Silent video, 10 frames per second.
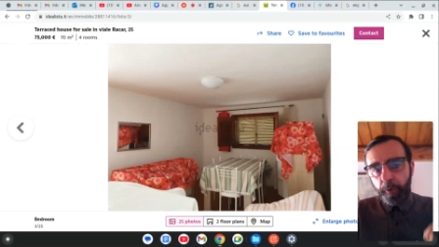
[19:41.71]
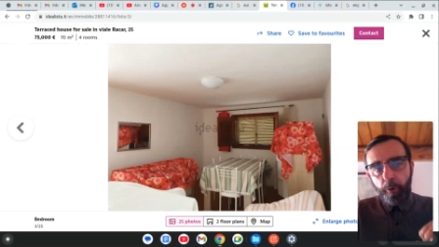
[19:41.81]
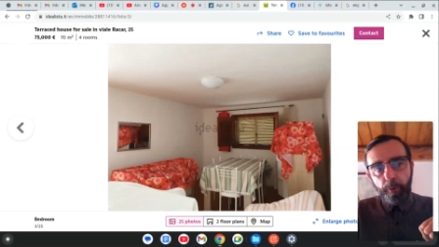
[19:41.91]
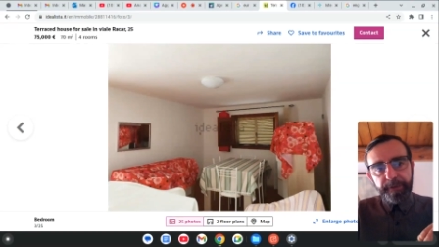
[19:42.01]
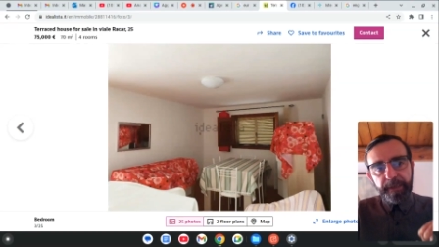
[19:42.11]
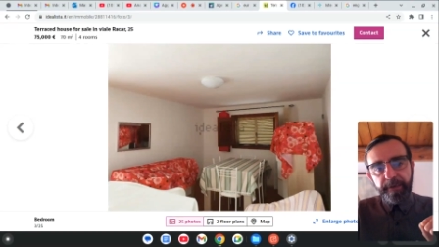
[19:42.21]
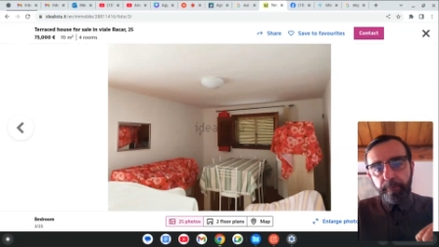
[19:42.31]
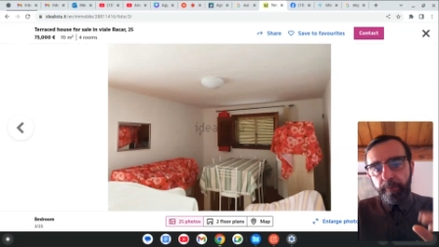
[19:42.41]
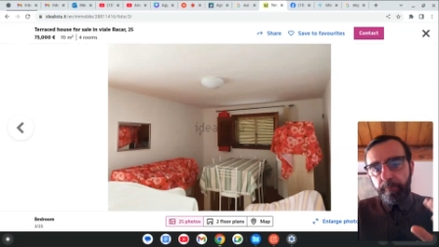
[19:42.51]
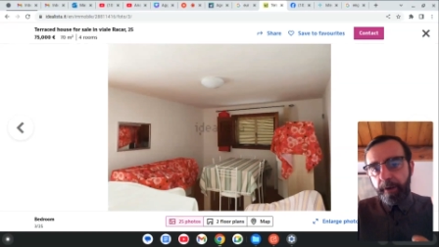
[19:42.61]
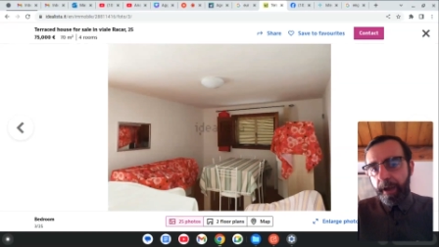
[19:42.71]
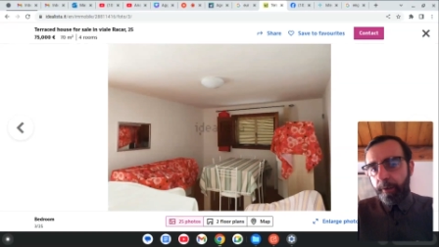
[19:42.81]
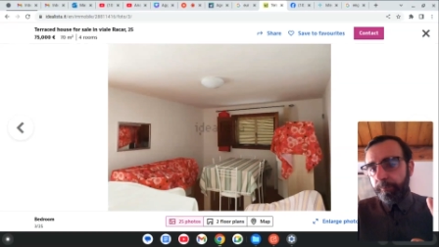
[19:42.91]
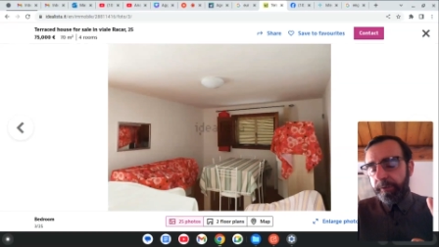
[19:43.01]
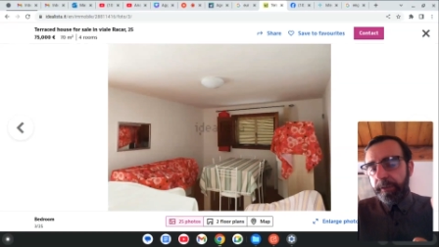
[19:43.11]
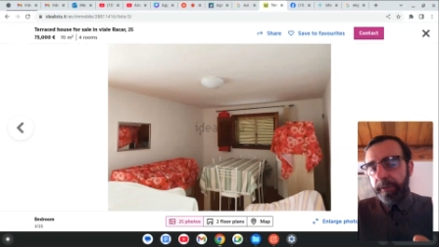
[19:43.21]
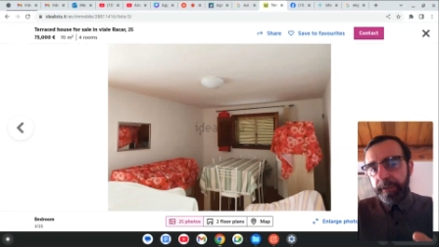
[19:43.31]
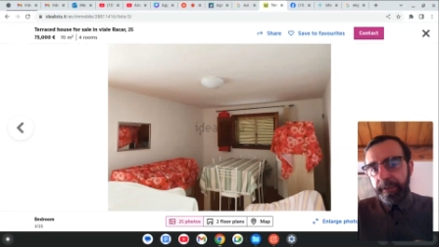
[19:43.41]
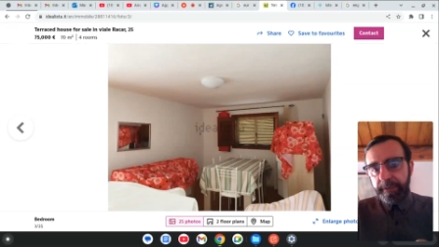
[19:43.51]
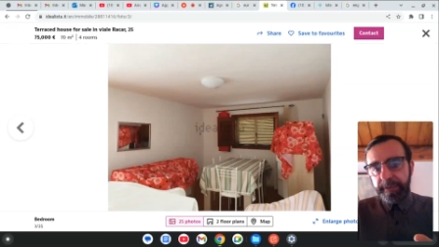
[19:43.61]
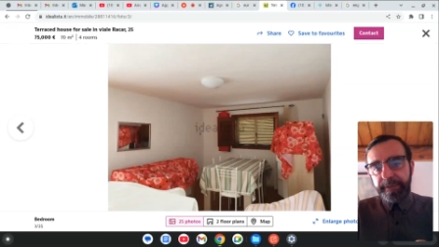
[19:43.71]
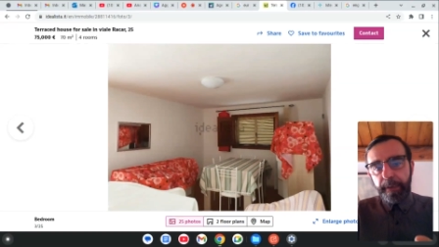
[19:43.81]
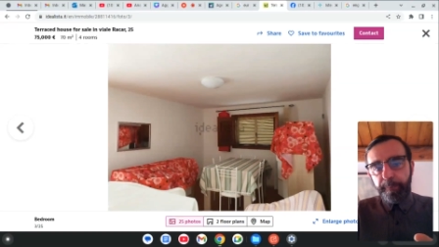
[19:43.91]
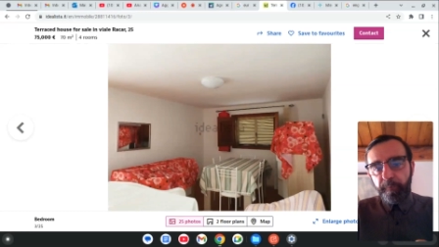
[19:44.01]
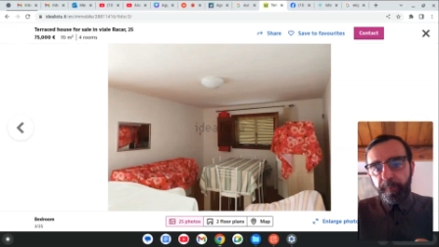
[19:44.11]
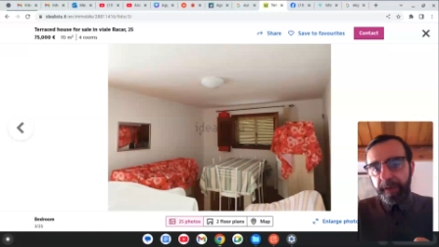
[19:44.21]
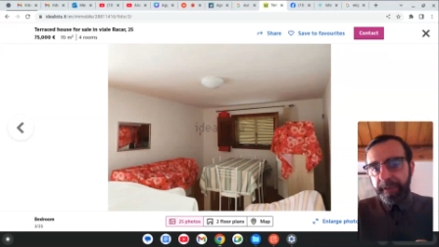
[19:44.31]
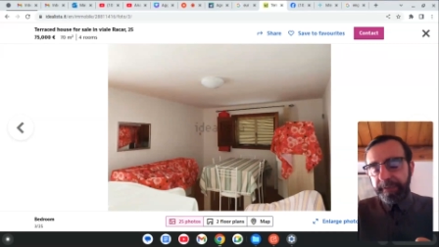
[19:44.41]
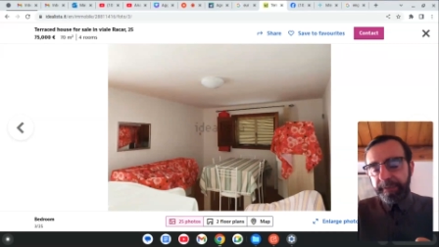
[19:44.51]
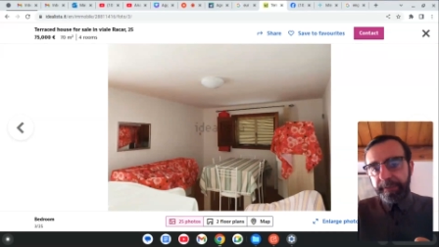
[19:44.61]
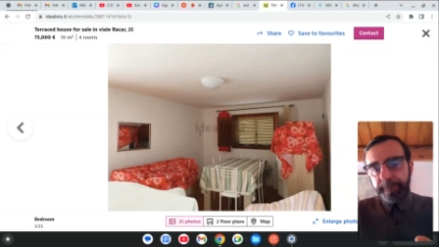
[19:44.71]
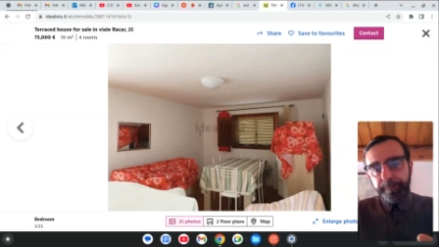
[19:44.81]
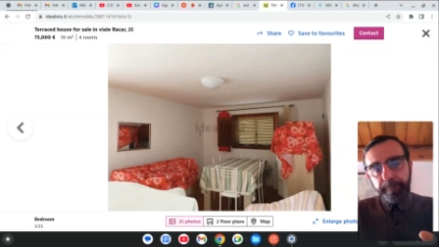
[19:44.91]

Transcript: all the year around in this type of places.